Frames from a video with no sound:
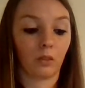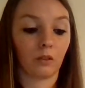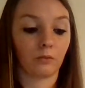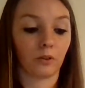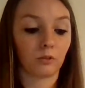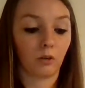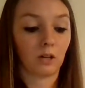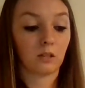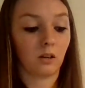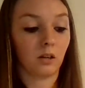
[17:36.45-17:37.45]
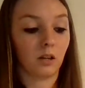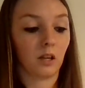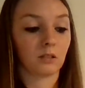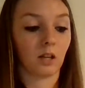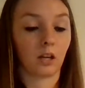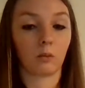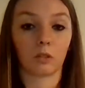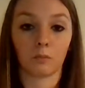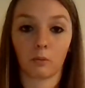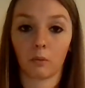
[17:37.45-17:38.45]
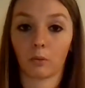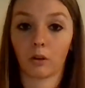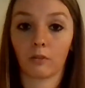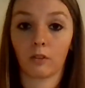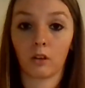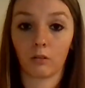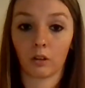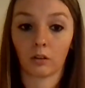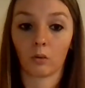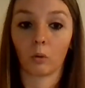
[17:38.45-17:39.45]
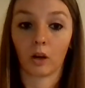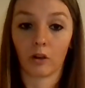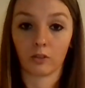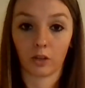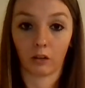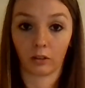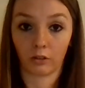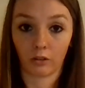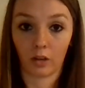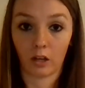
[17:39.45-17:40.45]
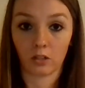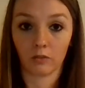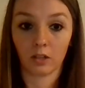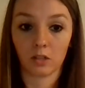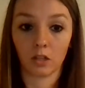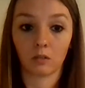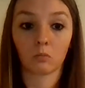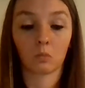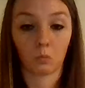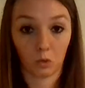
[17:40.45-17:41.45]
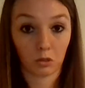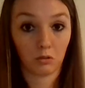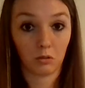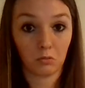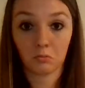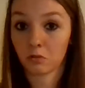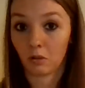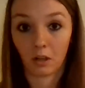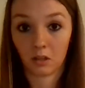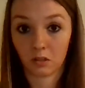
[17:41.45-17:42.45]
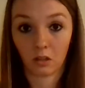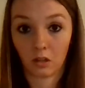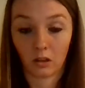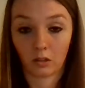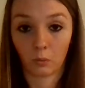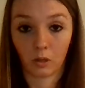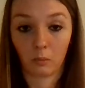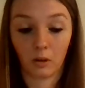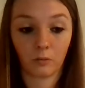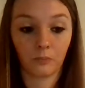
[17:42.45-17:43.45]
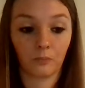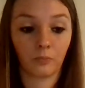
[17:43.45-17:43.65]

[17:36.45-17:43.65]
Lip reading: The first criteria is that you must be a member of the union or have a child under the age of 18, which you do, so that isn't anything to worry about.